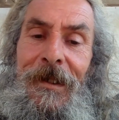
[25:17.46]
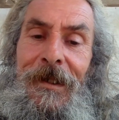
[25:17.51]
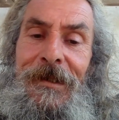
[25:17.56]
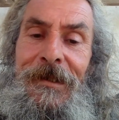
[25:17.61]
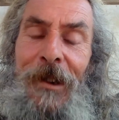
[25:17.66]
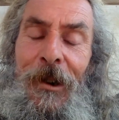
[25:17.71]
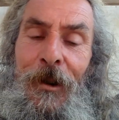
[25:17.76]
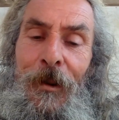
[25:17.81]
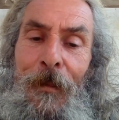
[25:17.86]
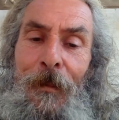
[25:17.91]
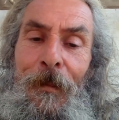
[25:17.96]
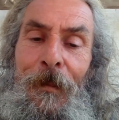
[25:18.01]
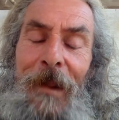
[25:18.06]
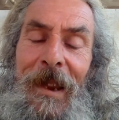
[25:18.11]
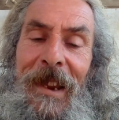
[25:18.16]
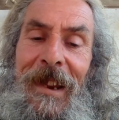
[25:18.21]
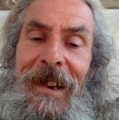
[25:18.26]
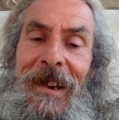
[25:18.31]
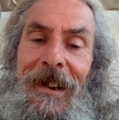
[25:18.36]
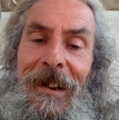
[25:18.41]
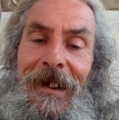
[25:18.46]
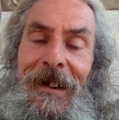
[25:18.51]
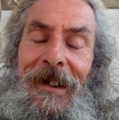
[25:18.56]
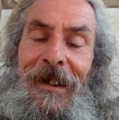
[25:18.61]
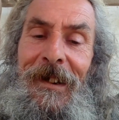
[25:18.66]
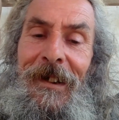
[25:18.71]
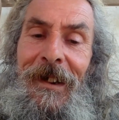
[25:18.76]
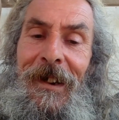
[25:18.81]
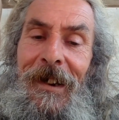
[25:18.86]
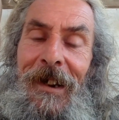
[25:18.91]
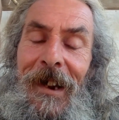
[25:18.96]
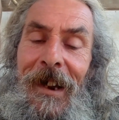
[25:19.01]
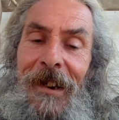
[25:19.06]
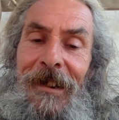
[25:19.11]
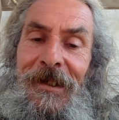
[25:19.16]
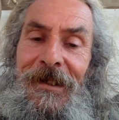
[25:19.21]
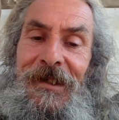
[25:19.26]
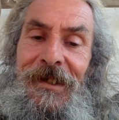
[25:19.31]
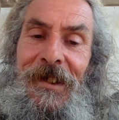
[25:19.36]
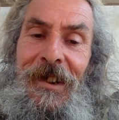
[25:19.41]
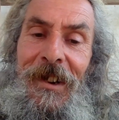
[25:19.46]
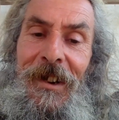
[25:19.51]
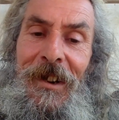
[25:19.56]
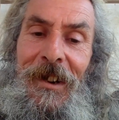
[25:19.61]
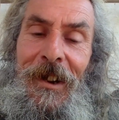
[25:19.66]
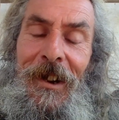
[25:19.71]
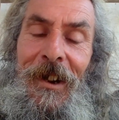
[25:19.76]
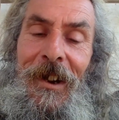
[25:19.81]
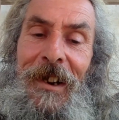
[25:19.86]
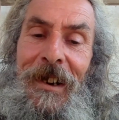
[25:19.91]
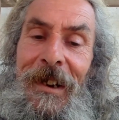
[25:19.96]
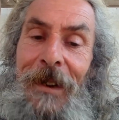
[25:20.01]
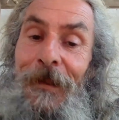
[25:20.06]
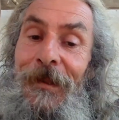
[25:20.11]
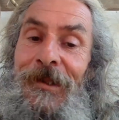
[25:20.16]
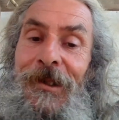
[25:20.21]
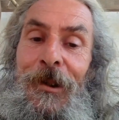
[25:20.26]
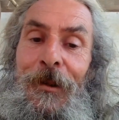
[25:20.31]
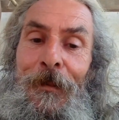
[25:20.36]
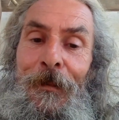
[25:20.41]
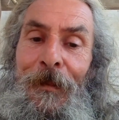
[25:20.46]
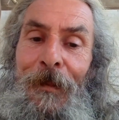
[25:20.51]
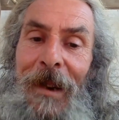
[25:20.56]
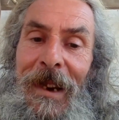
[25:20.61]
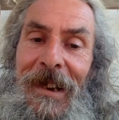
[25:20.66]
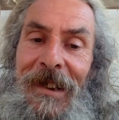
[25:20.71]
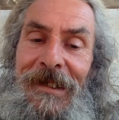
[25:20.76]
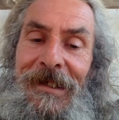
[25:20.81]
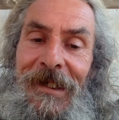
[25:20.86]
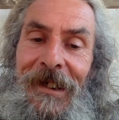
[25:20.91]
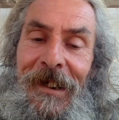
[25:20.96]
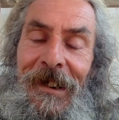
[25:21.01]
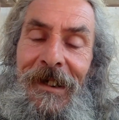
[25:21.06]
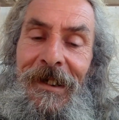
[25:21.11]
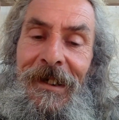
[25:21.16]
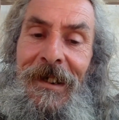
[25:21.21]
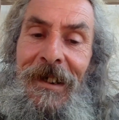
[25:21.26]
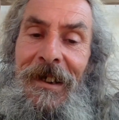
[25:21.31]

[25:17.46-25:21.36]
So me and ter gives you meter.